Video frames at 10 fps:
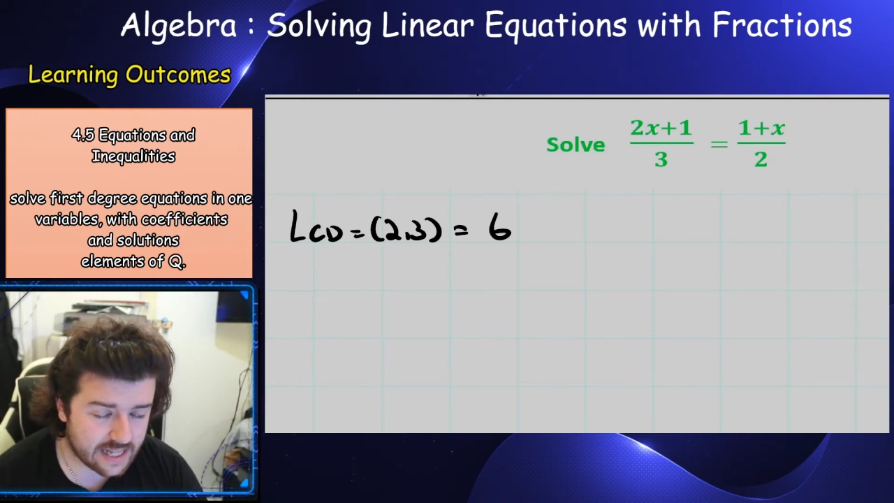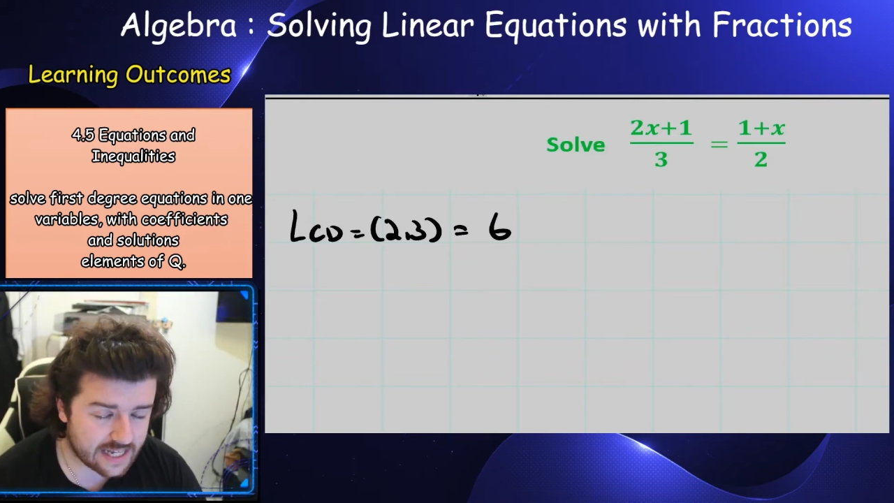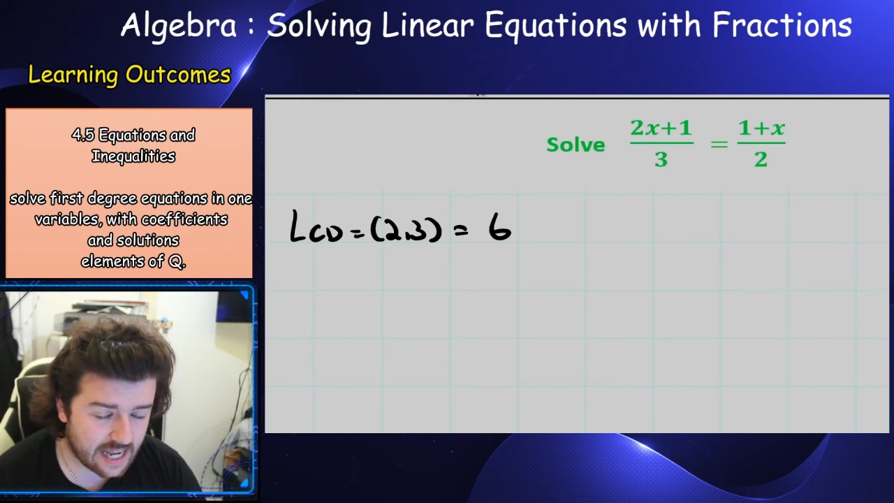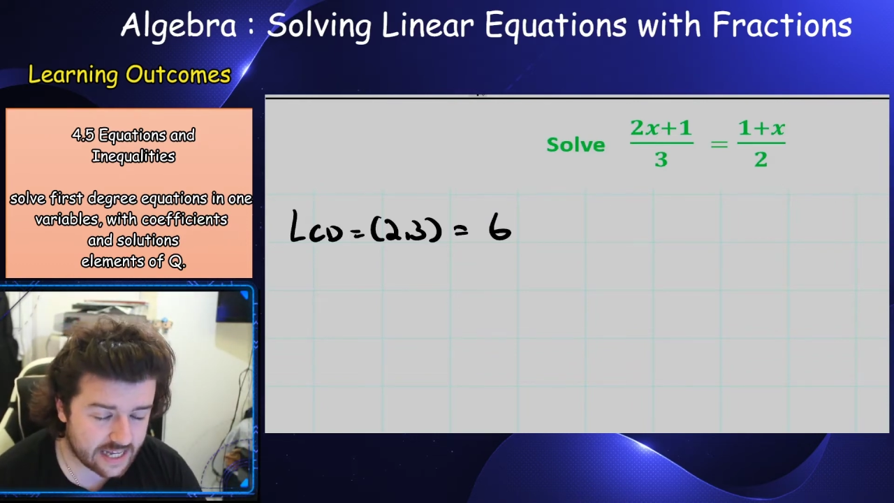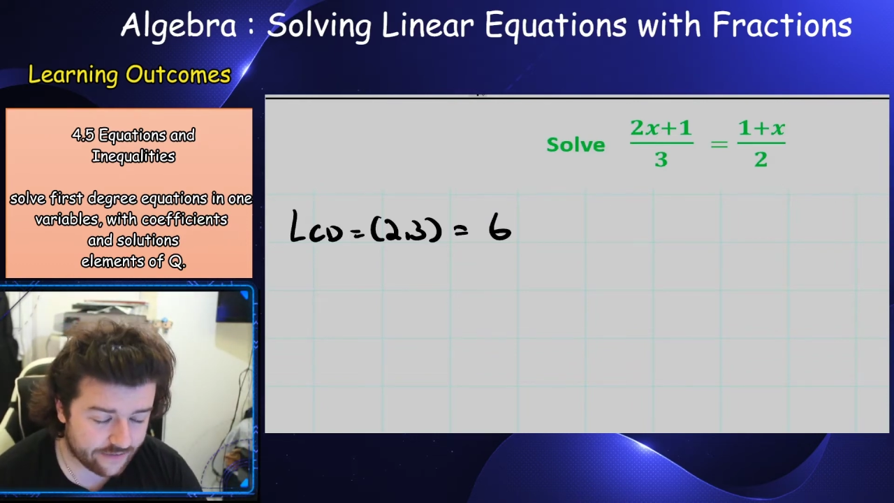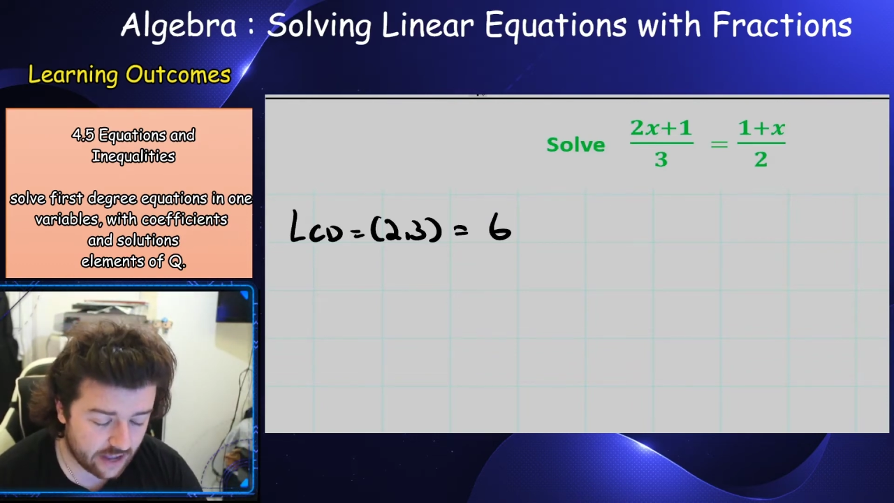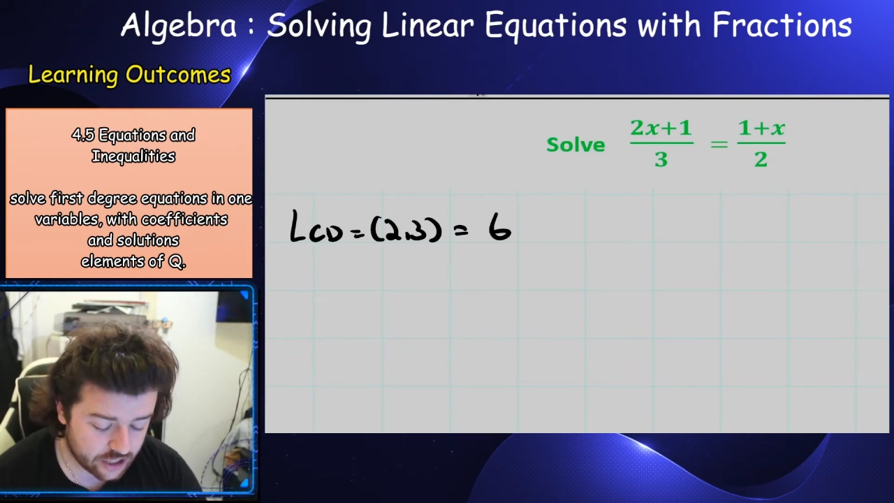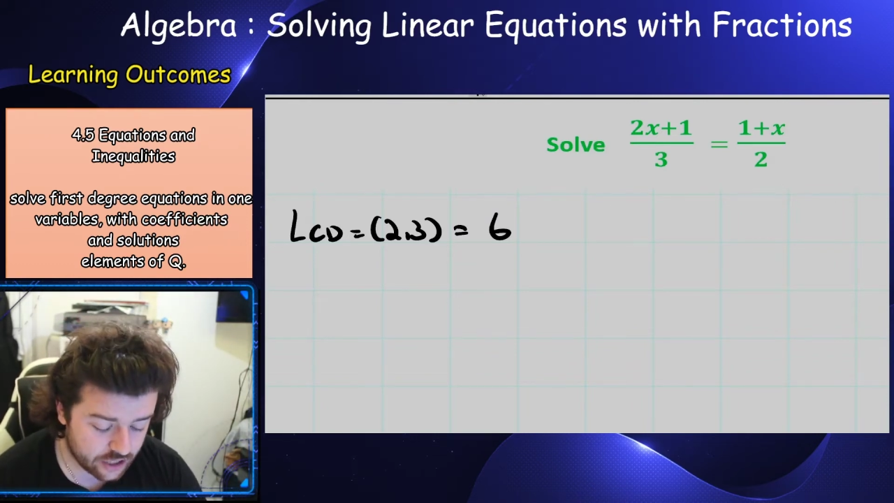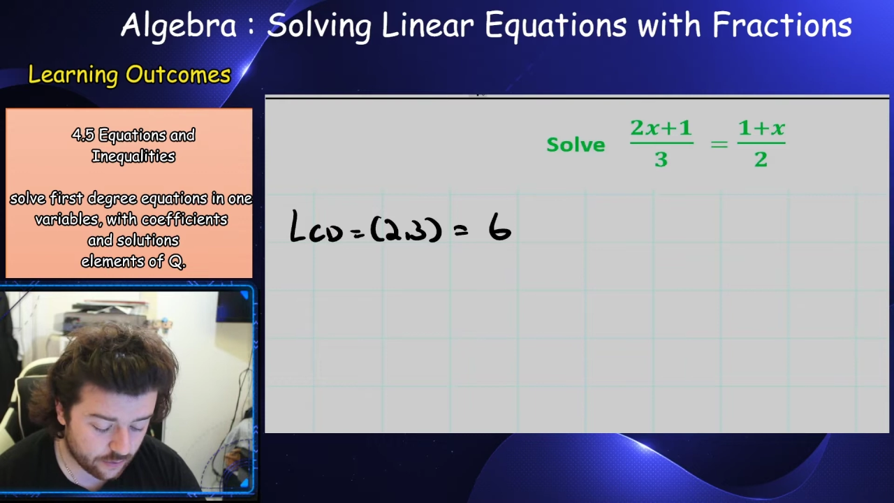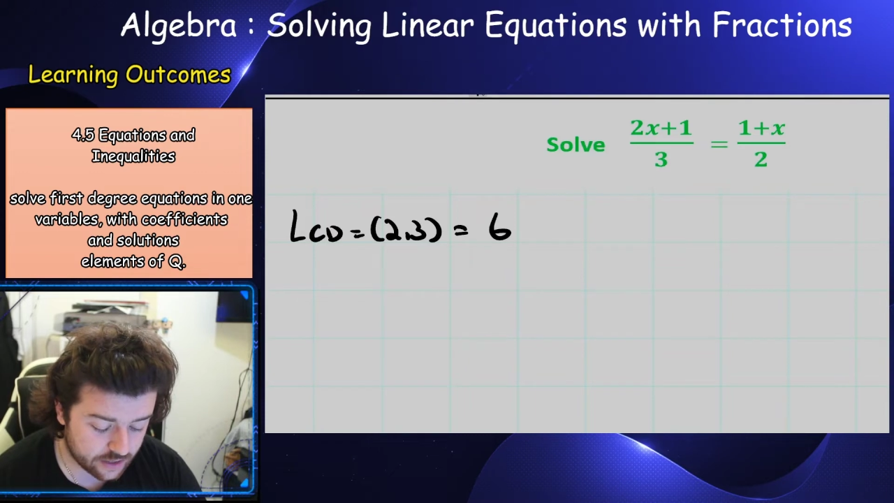less hassle if you
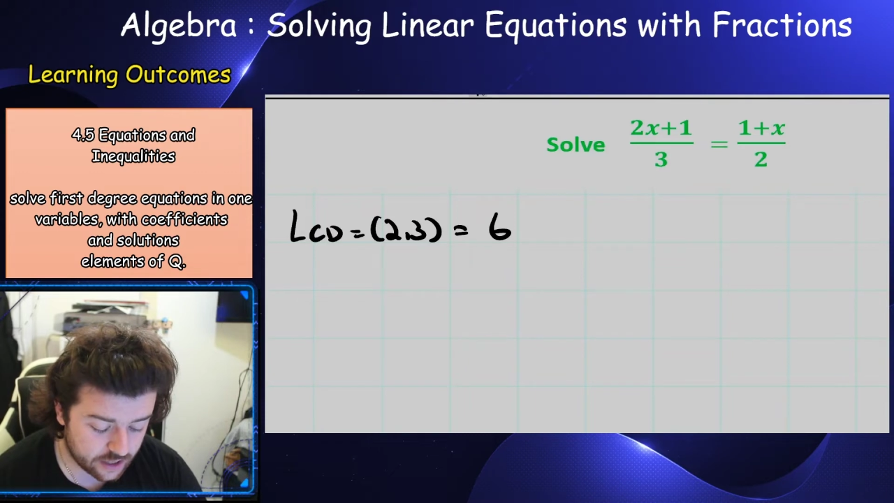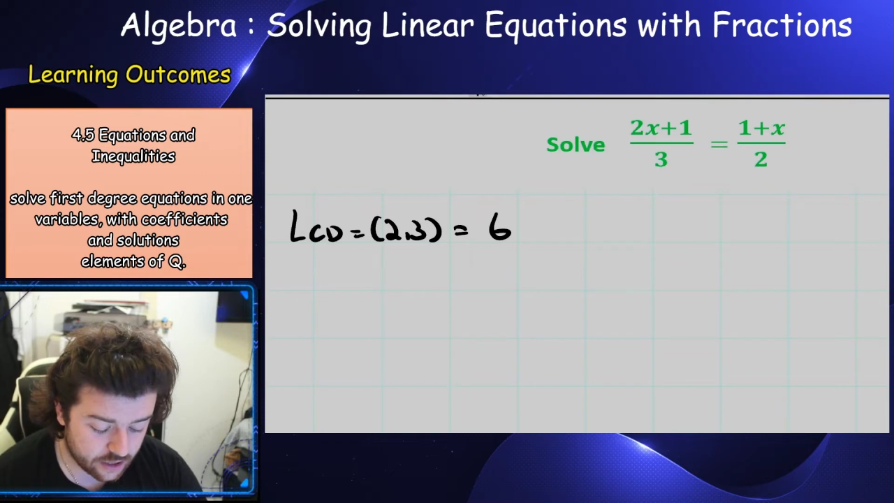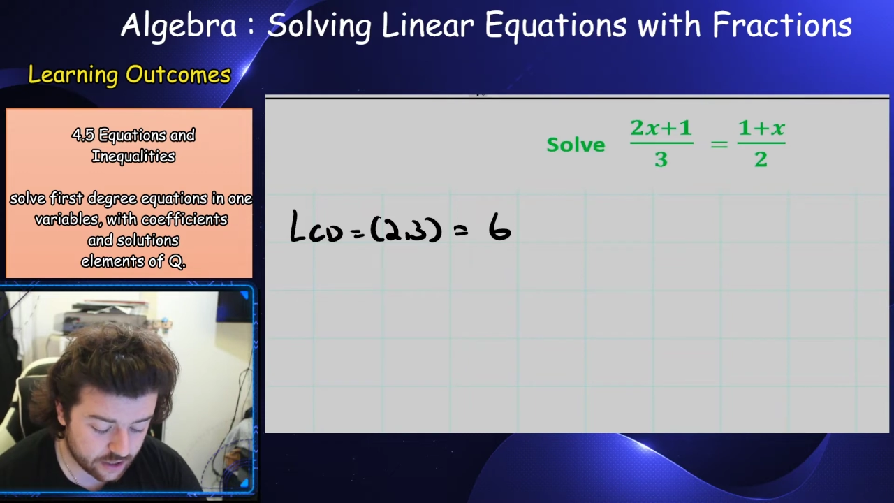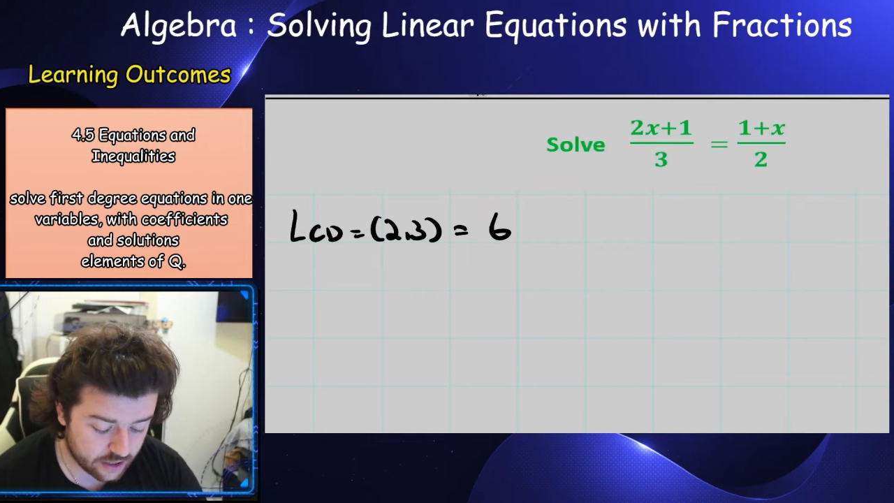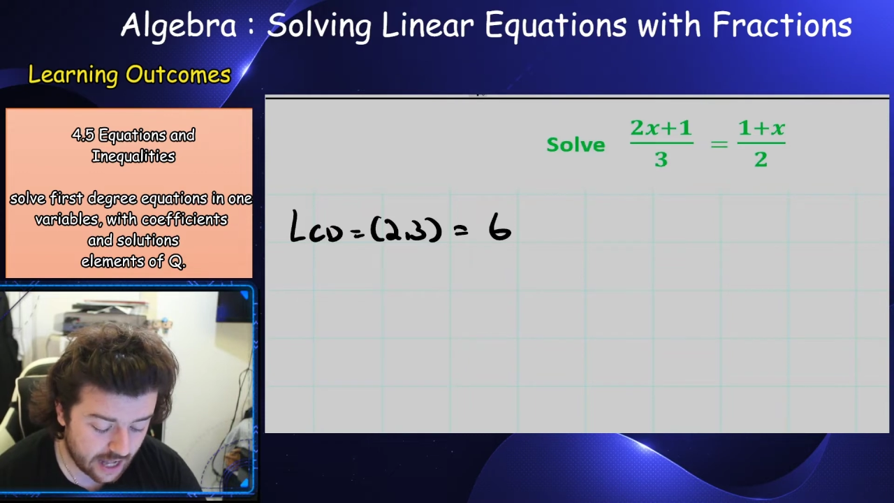actually knew what the